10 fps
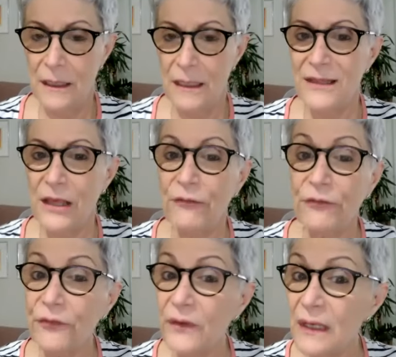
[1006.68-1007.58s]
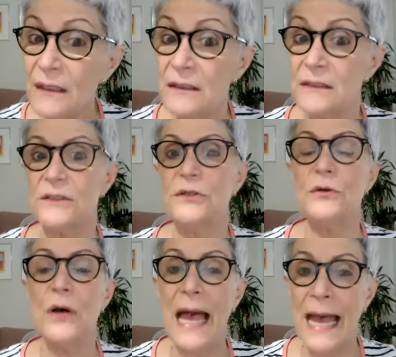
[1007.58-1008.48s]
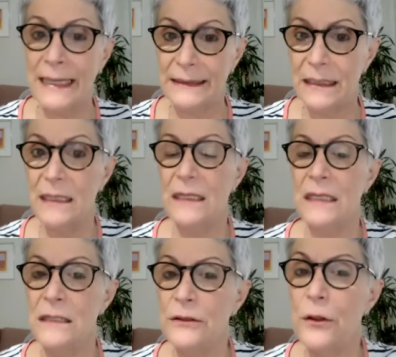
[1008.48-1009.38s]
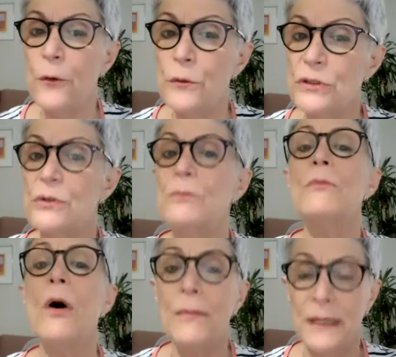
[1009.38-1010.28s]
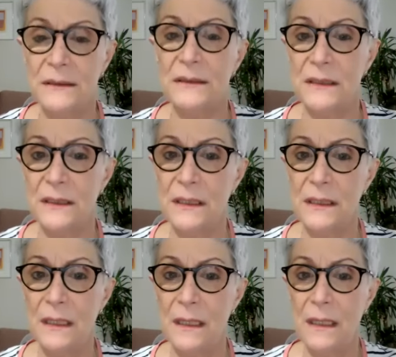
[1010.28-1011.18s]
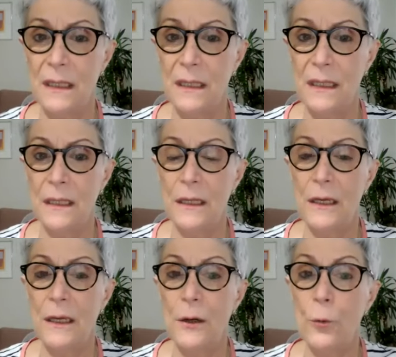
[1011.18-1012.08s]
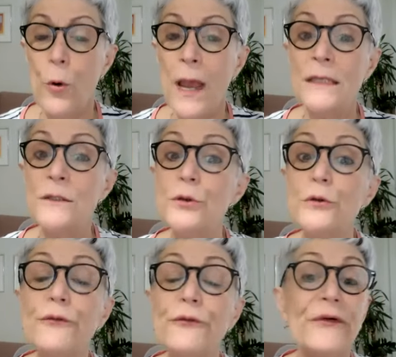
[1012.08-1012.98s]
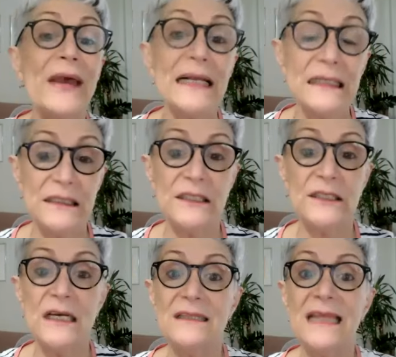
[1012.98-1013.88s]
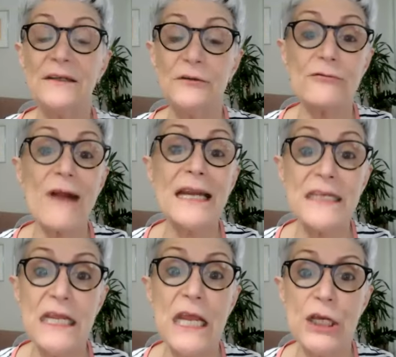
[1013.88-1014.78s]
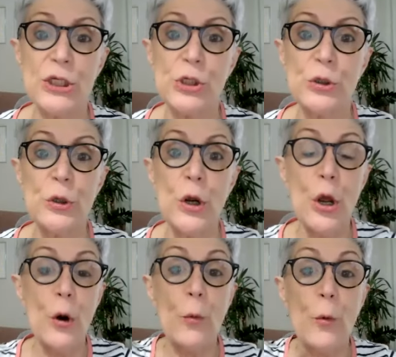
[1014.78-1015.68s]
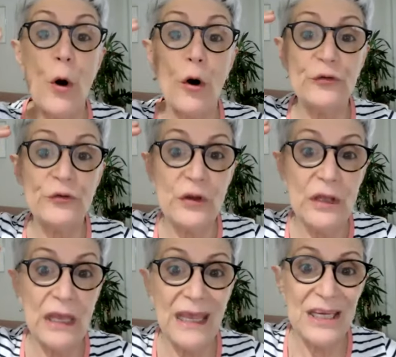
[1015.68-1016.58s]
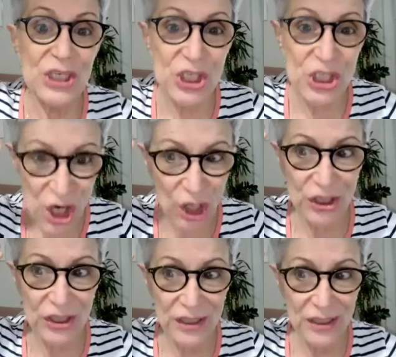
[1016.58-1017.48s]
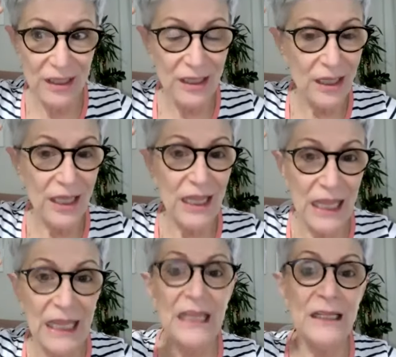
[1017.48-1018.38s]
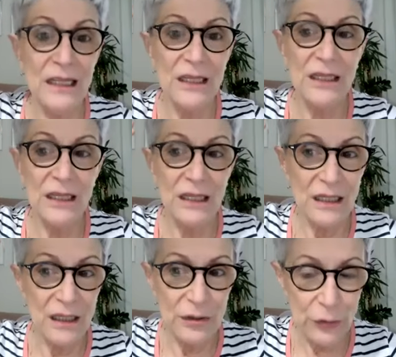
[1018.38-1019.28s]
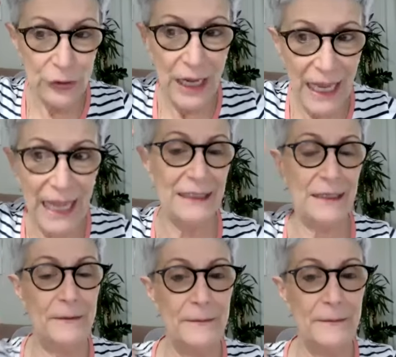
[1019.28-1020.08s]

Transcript: the fears you had in those moments, when you felt that radiation was a shot in your head.